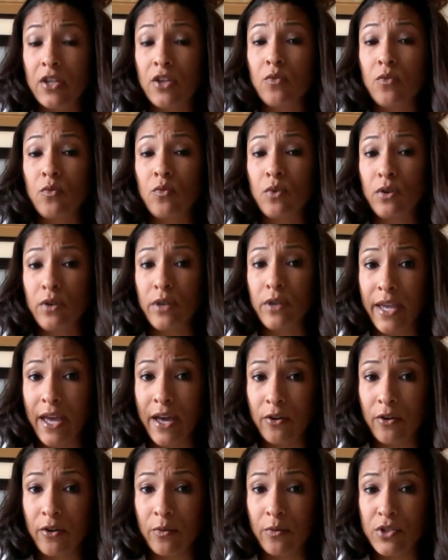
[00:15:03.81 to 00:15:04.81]
You will
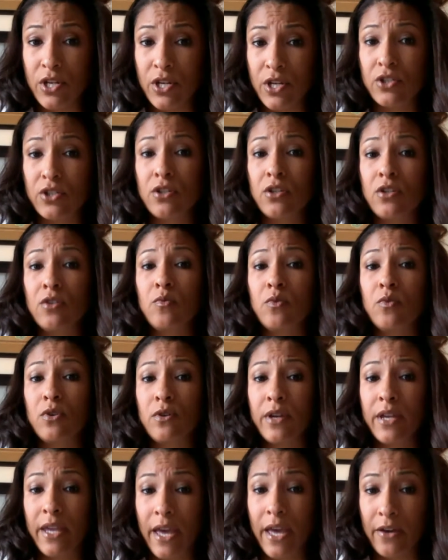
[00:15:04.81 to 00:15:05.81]
encounter rejection. You will
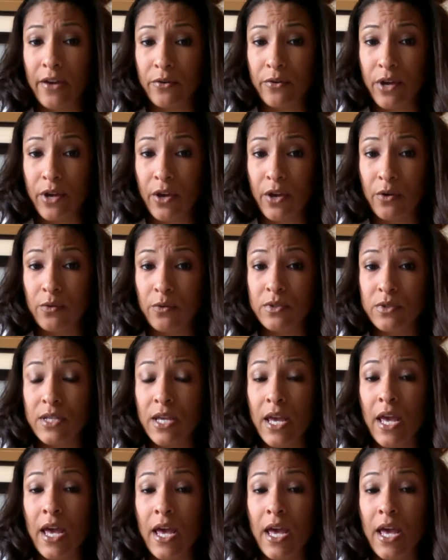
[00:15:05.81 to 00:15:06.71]
encounter no's.